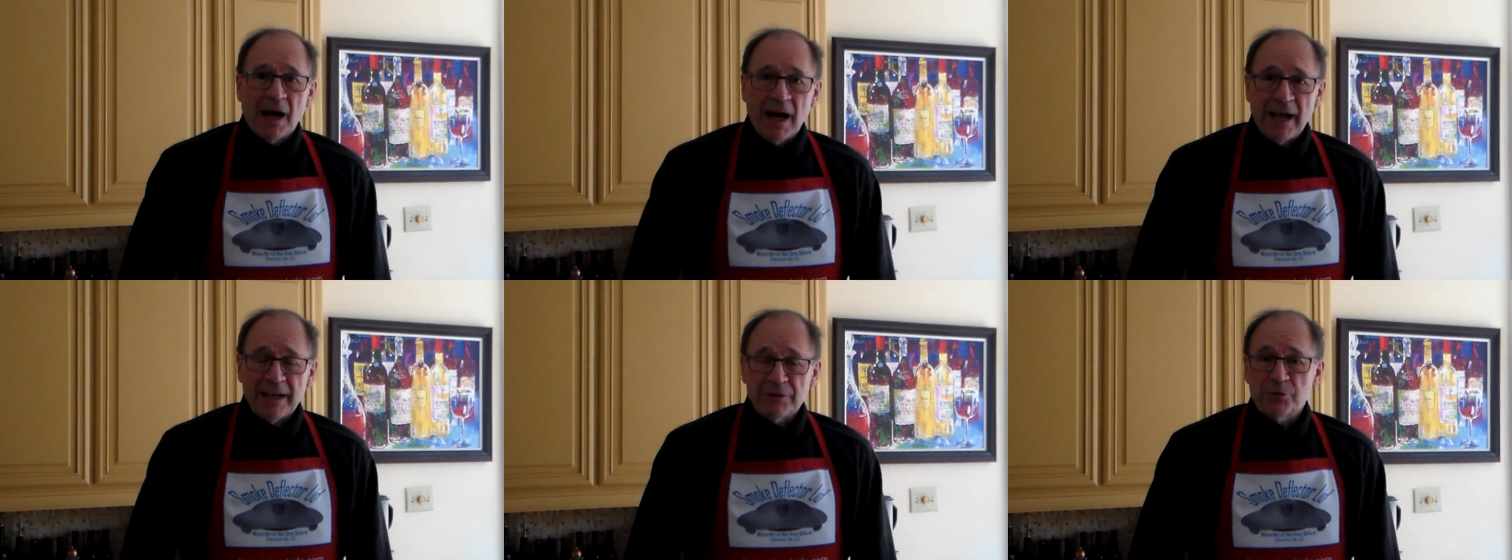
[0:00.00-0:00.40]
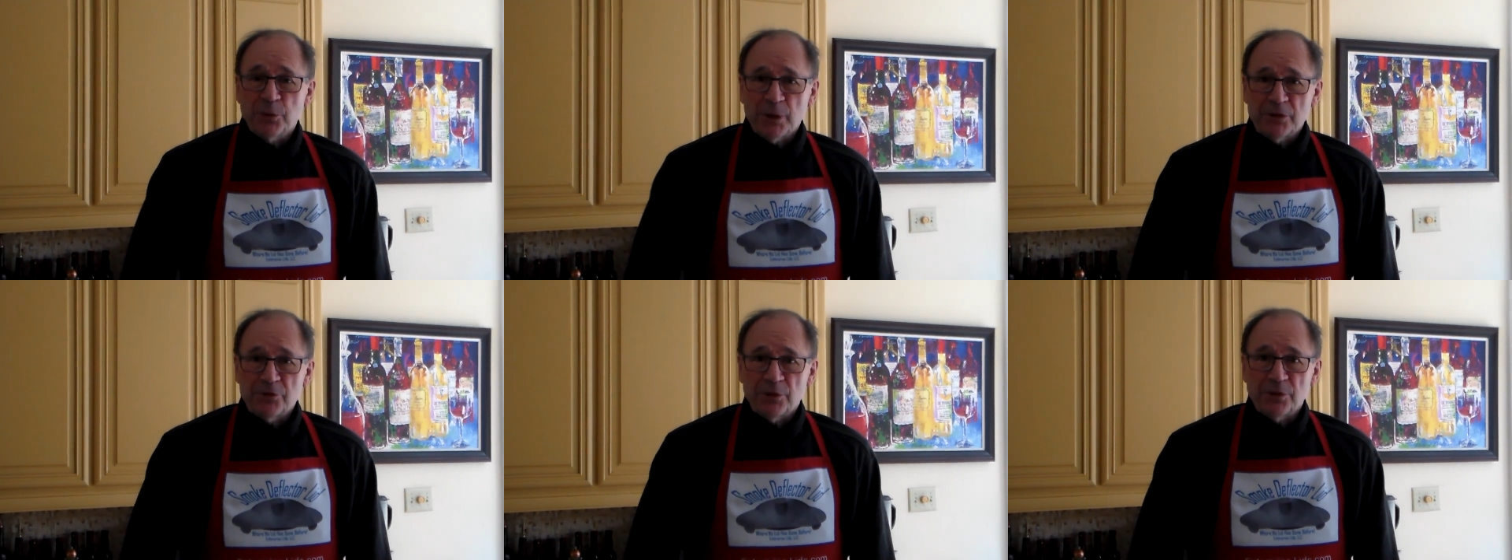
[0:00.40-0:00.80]
Hi, it's
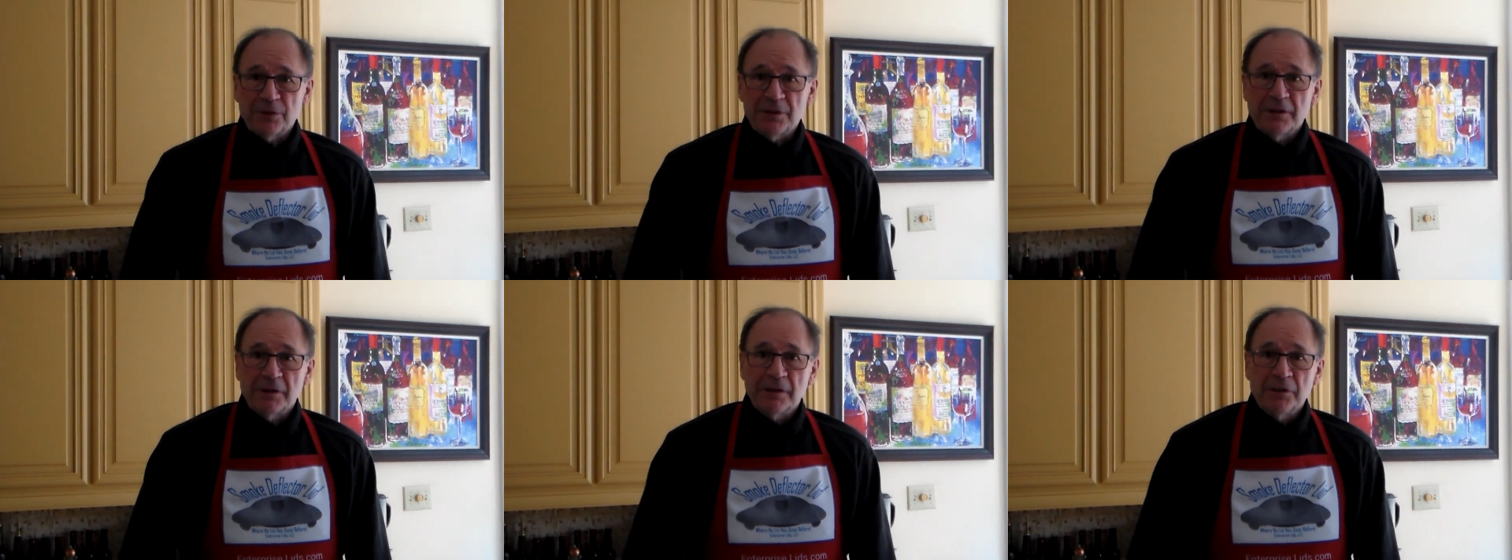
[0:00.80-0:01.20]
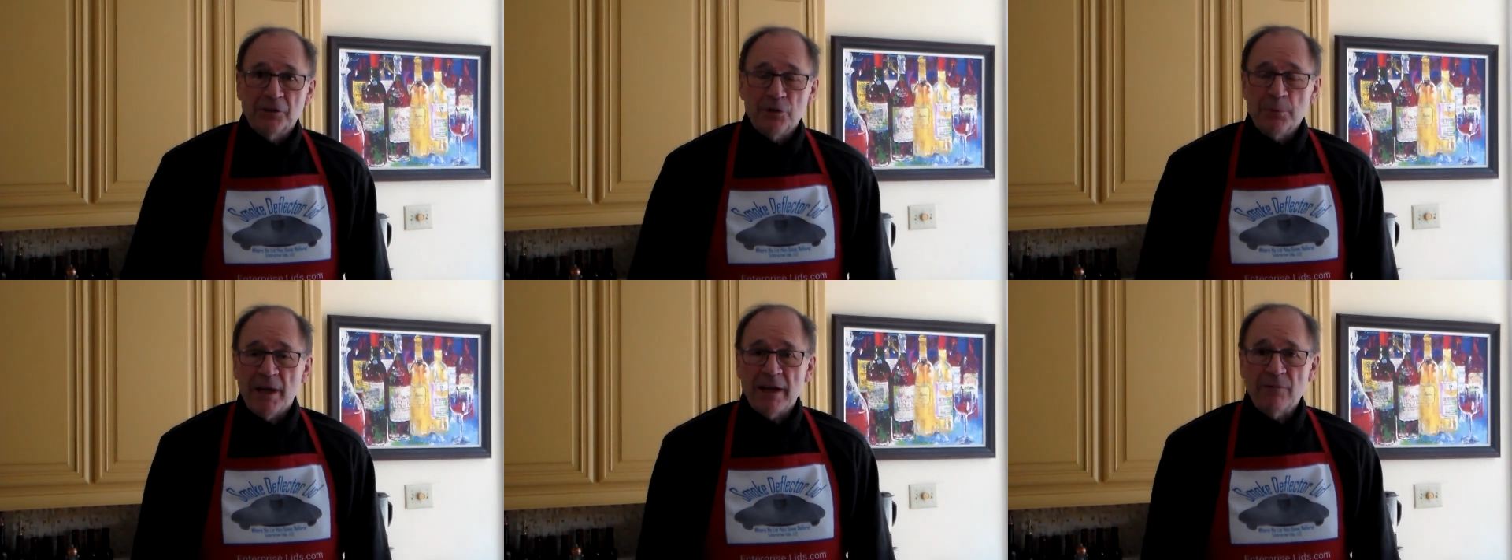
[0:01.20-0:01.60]
Richard.
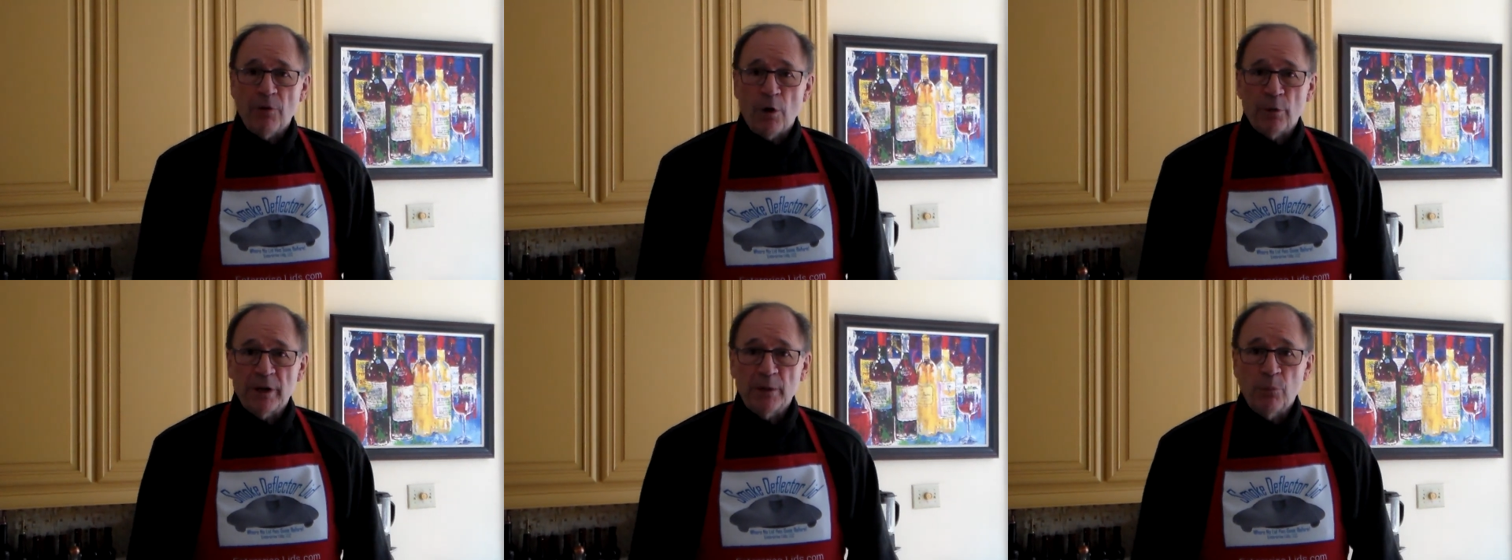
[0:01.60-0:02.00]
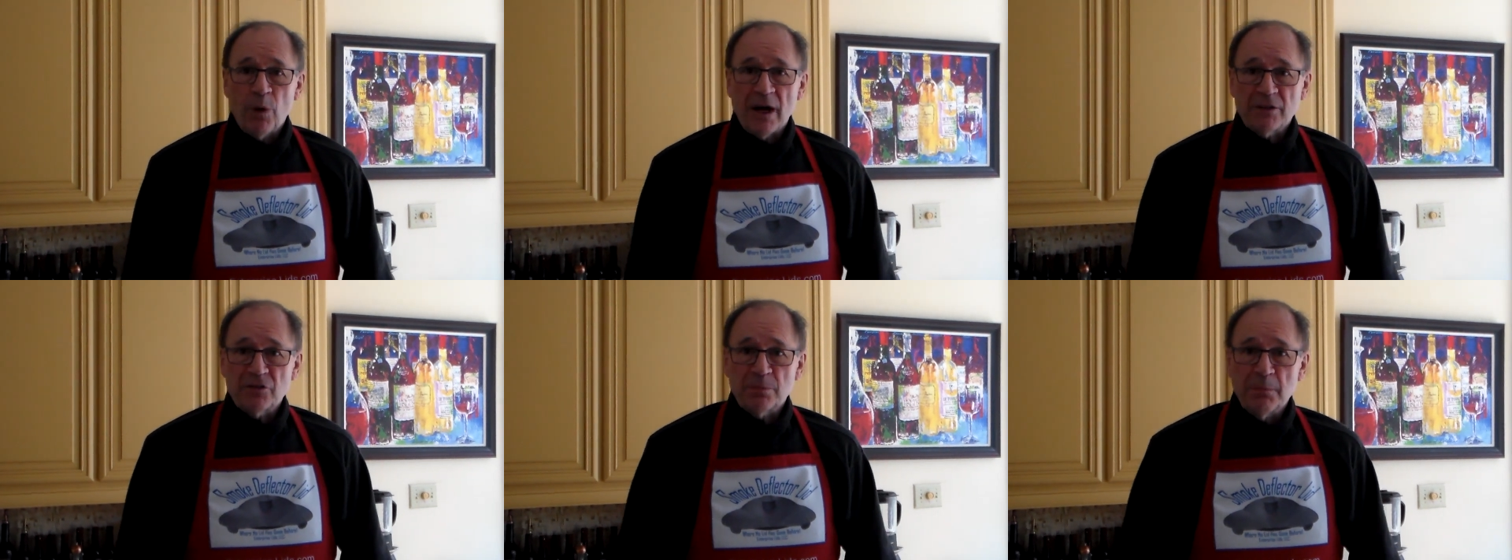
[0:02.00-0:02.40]
You may have already
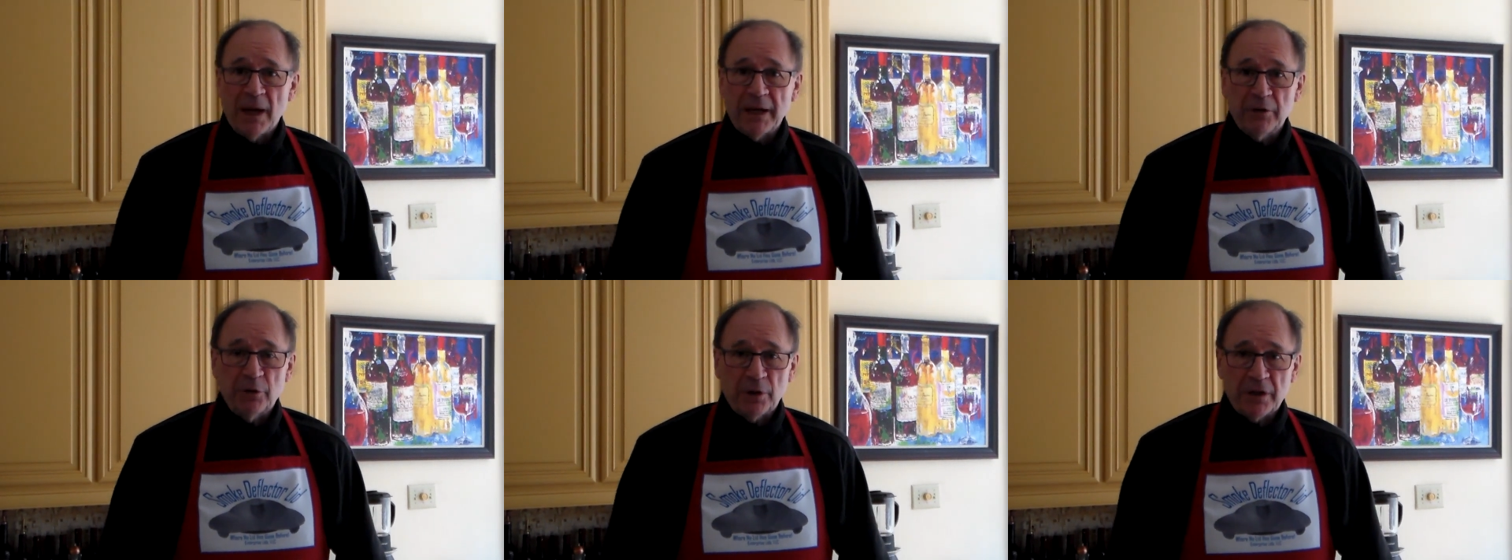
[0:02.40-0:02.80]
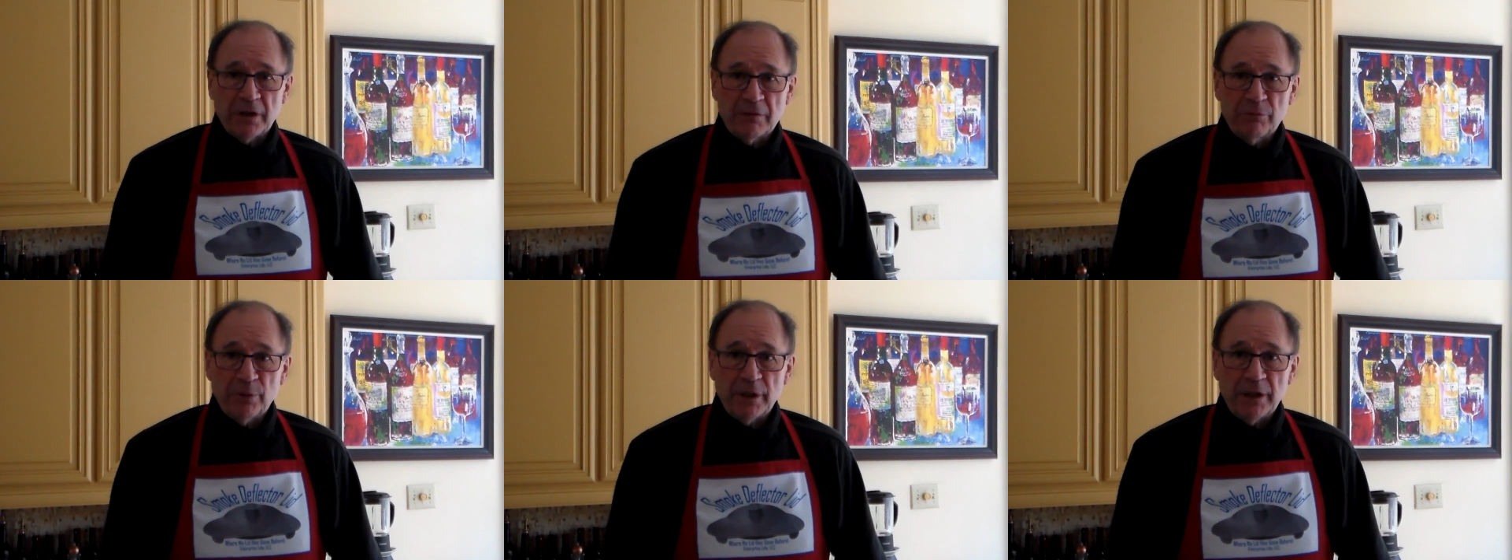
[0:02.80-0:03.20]
watched my
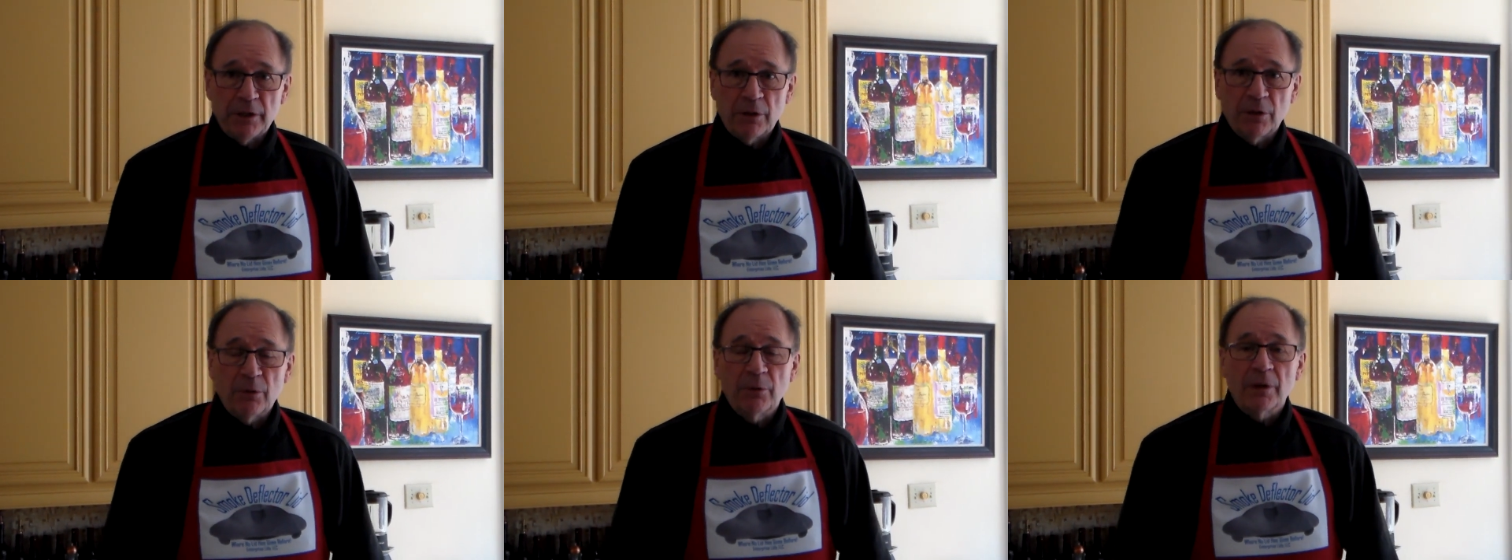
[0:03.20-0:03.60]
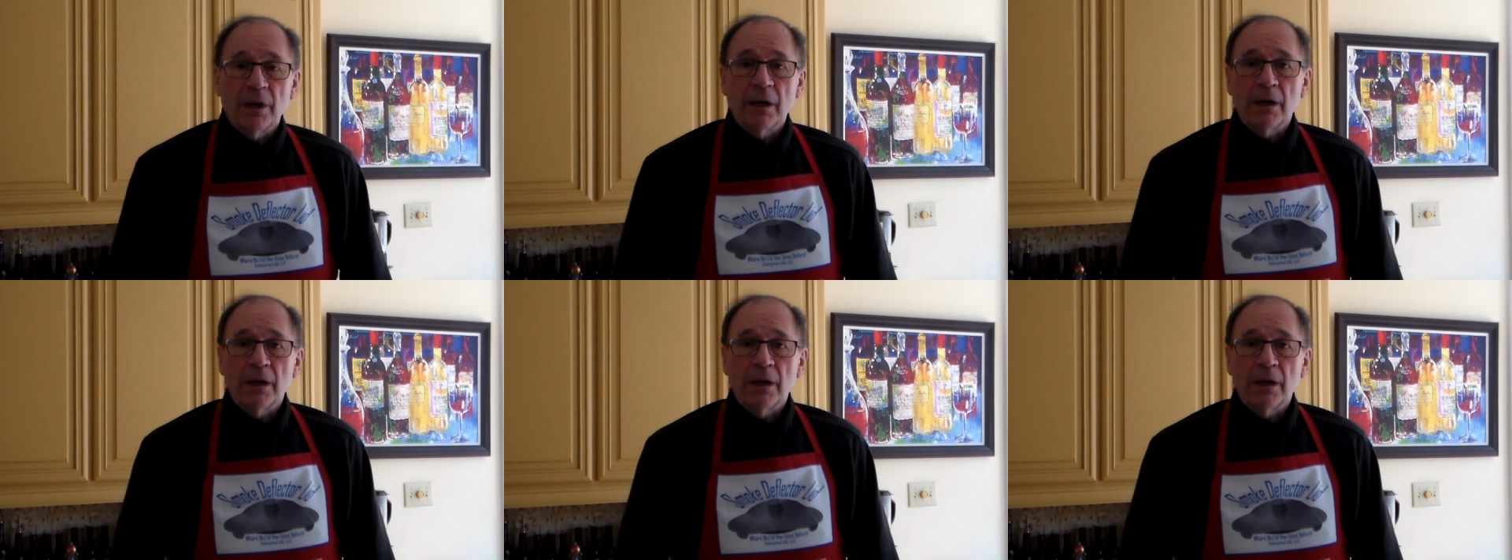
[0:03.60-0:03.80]
cooking video,